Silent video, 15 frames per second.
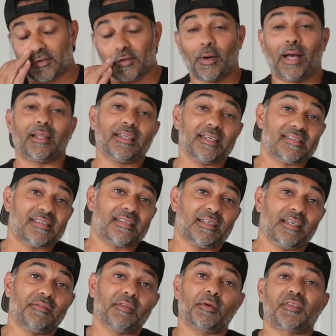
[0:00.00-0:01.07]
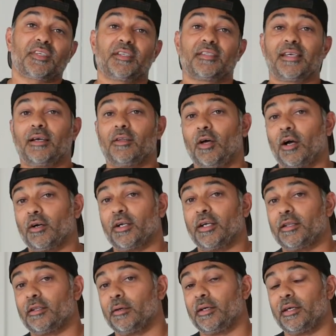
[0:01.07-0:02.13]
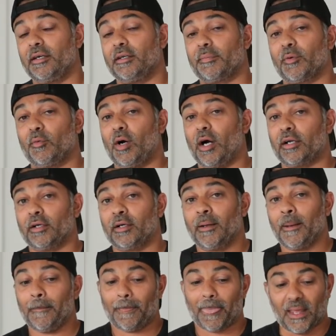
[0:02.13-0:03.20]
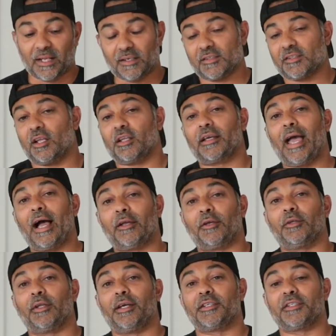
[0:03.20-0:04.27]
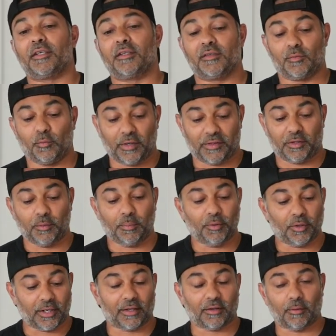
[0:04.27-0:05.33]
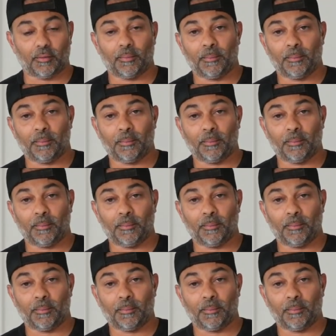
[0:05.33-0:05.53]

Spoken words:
So at least, even though it's gonna take longer to heat up the water, it does all the calculations with you putting in